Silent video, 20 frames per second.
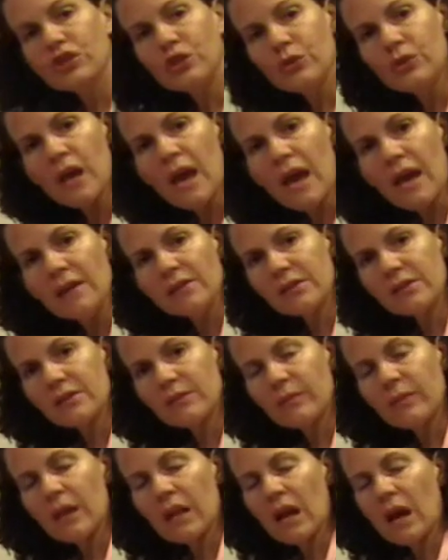days.
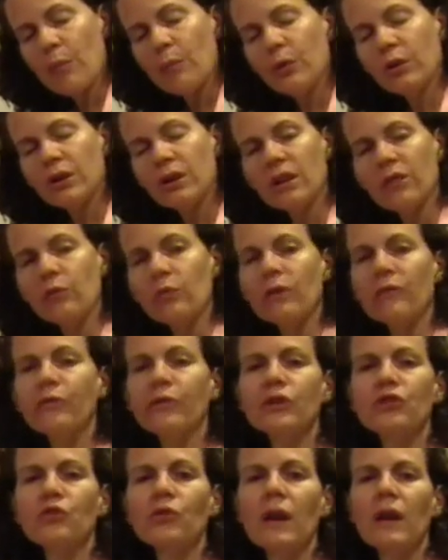Then I'll put it in the
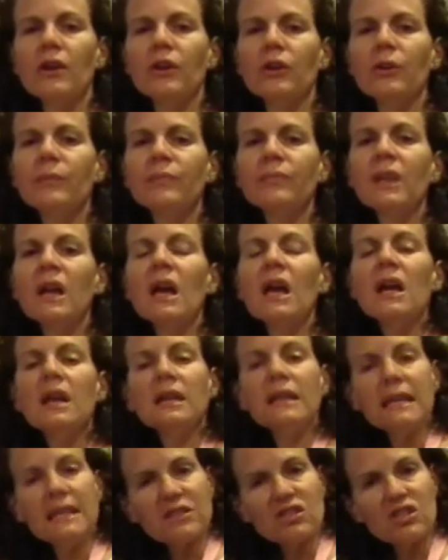refrigerator.
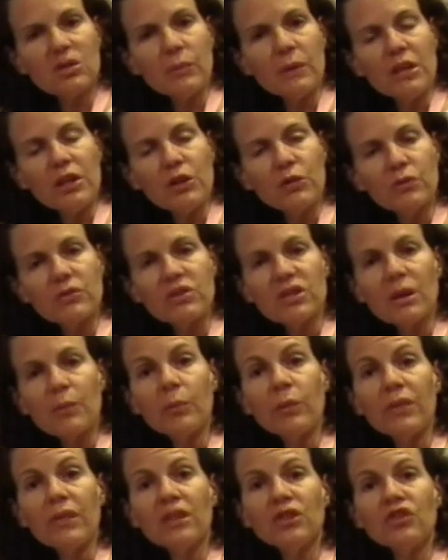It needs to be used up
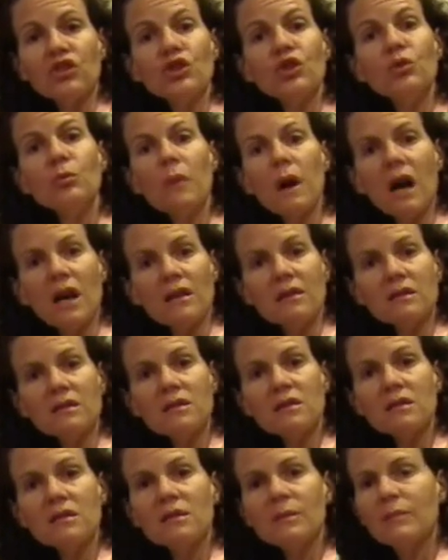within 2
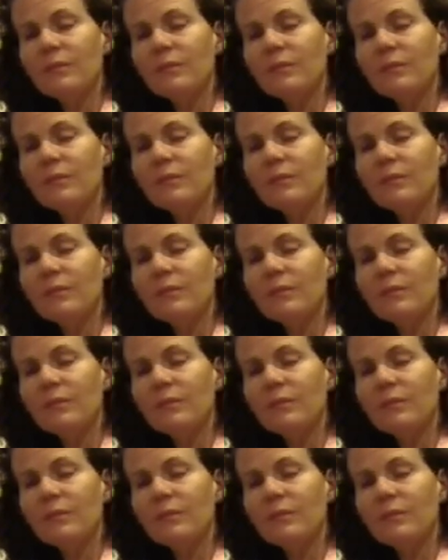months.